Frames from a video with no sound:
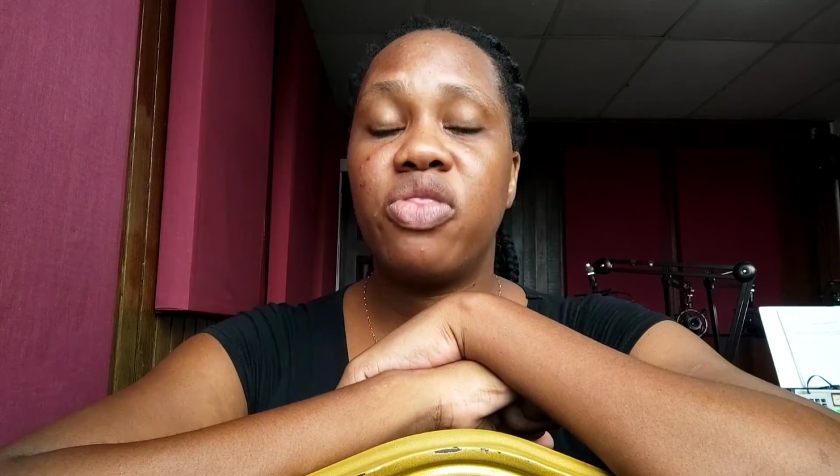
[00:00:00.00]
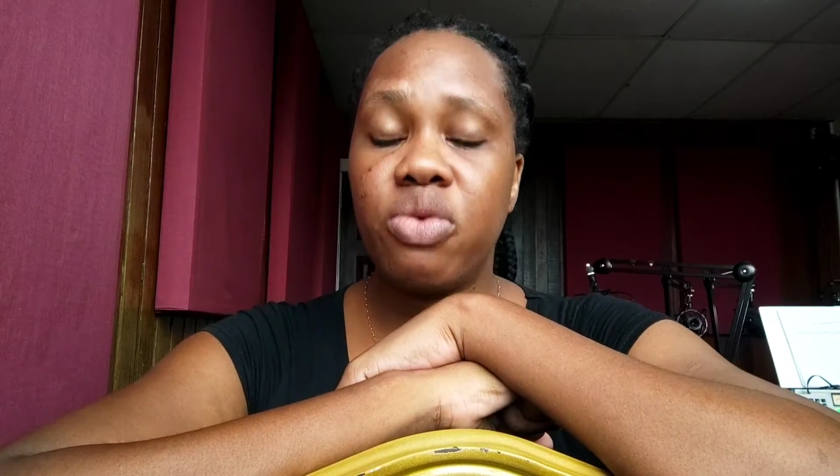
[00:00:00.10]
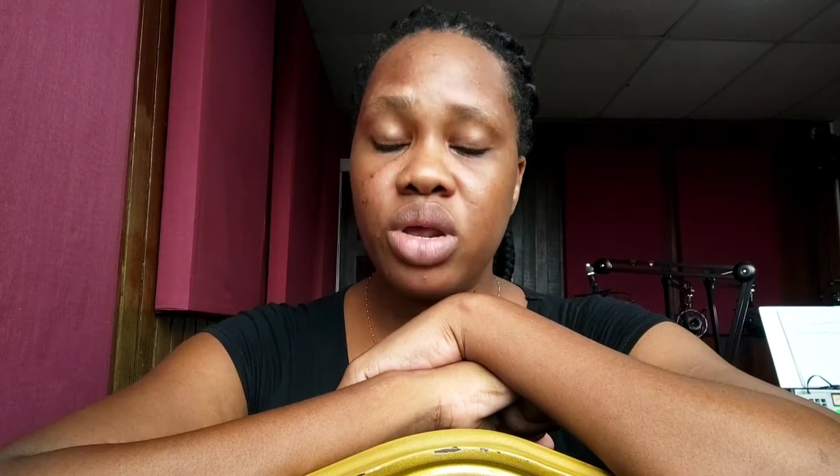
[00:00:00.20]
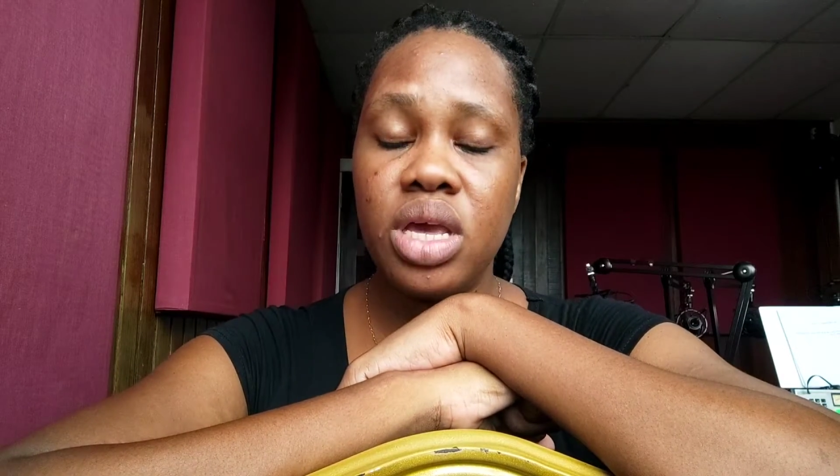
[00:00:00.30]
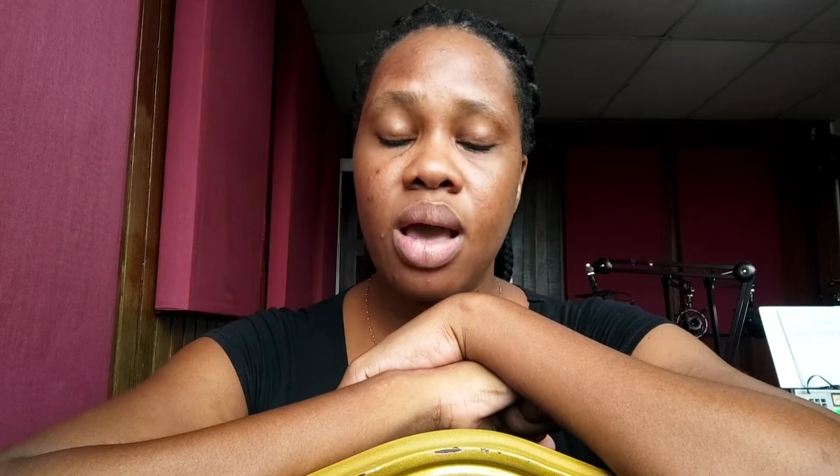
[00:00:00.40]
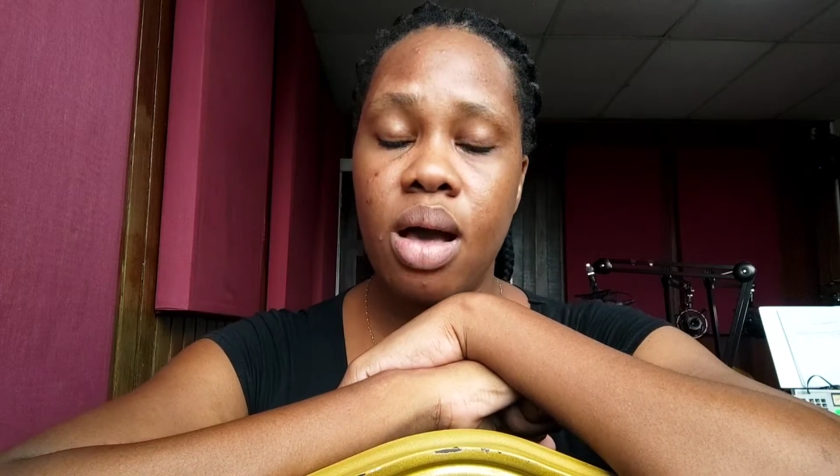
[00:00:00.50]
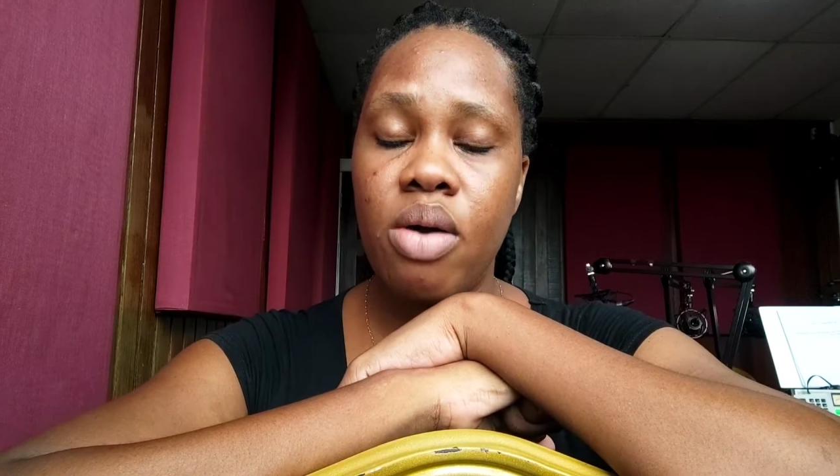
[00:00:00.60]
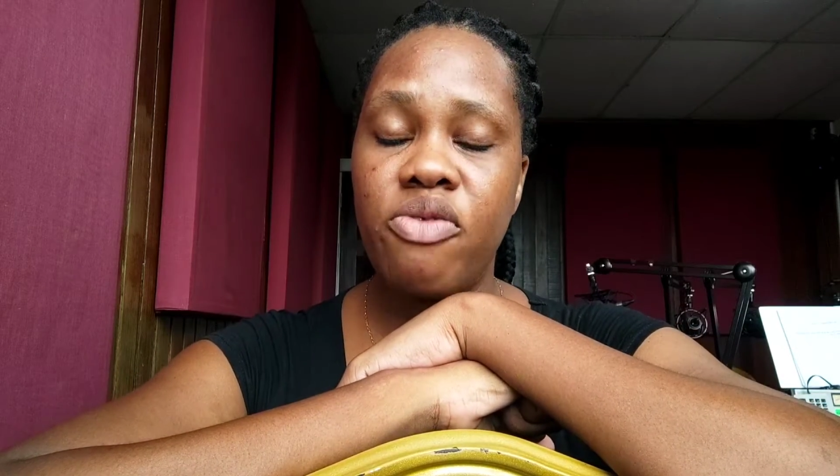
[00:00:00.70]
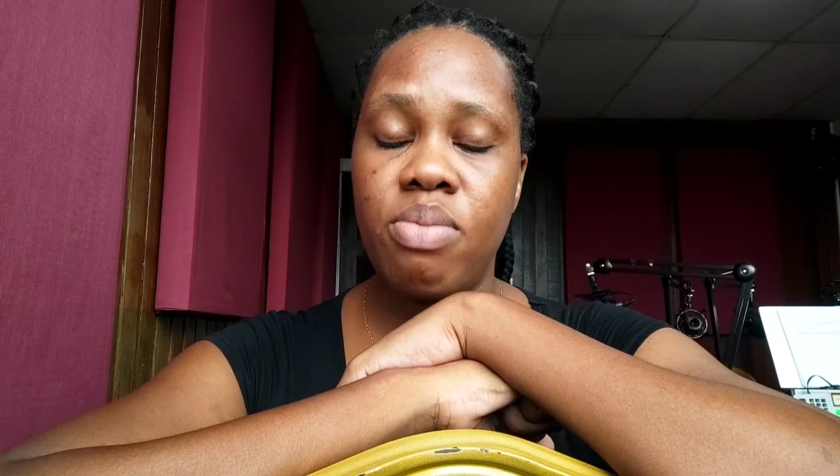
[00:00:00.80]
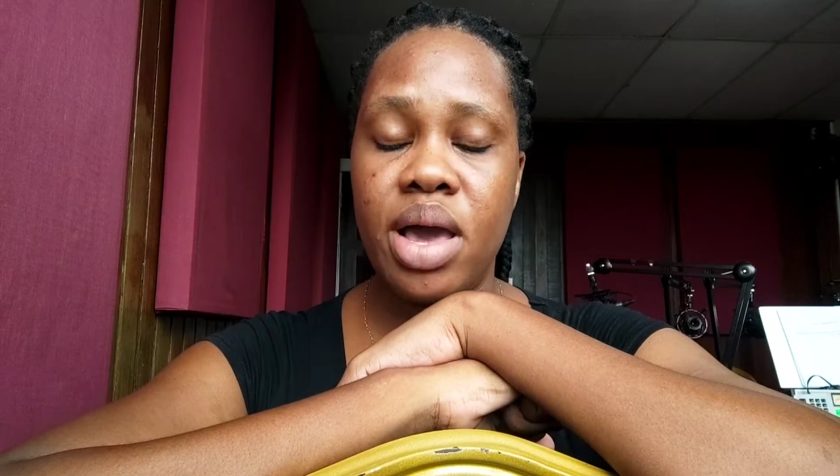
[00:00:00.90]
3
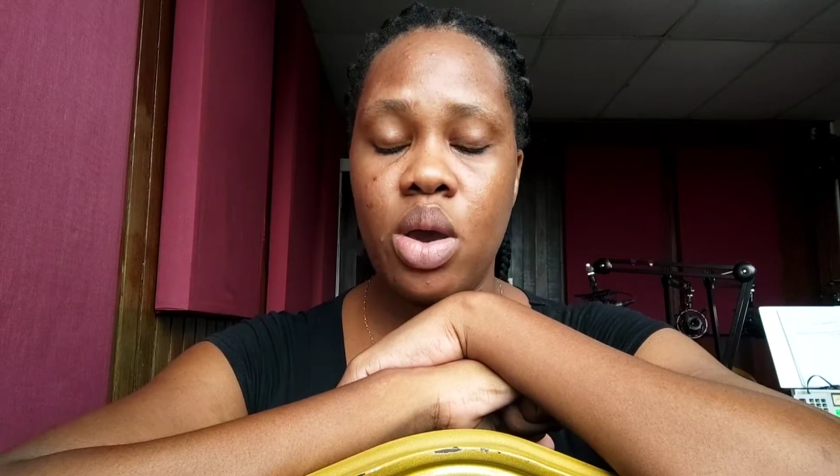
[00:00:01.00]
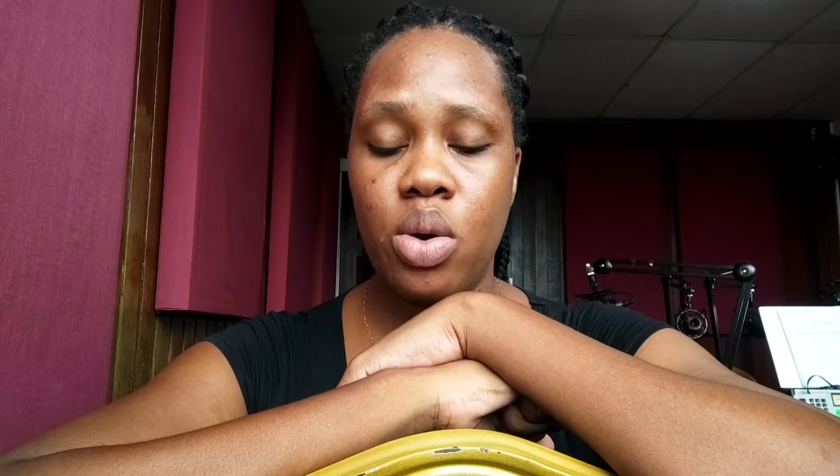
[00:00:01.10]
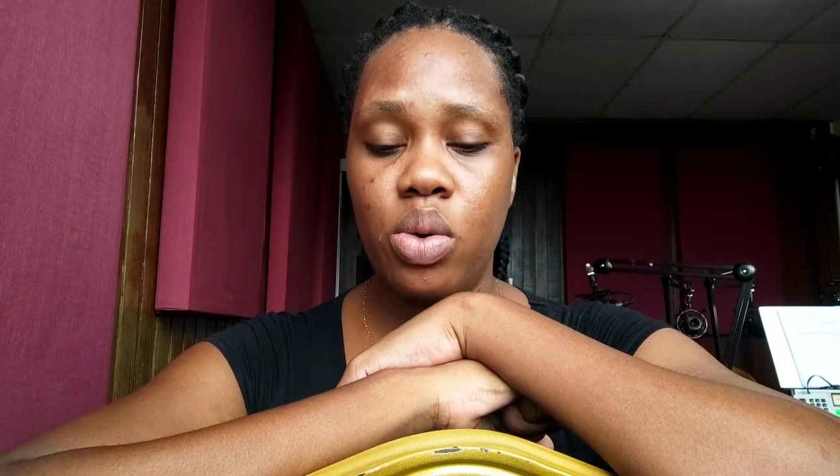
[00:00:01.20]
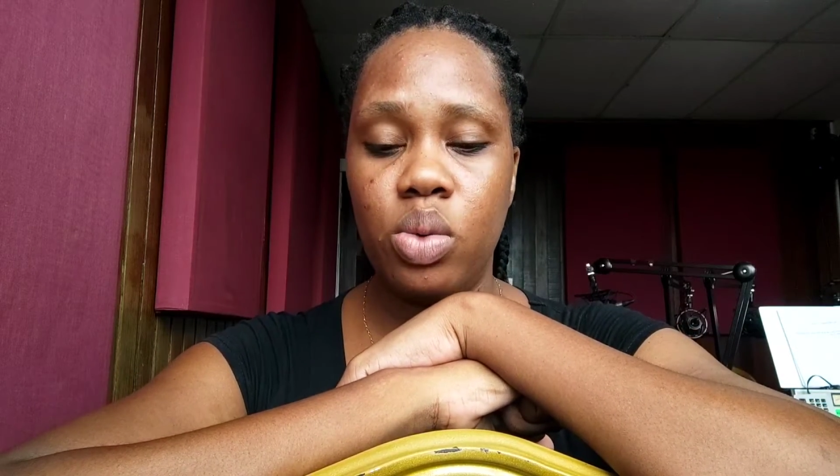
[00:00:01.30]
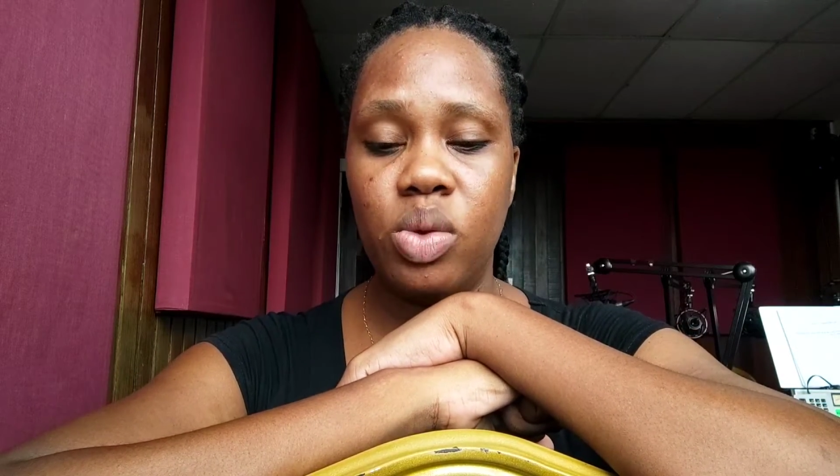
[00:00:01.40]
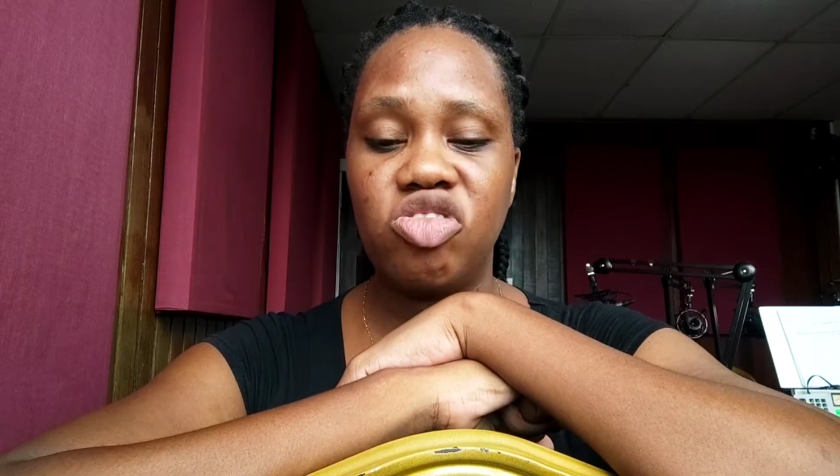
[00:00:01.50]
of my own,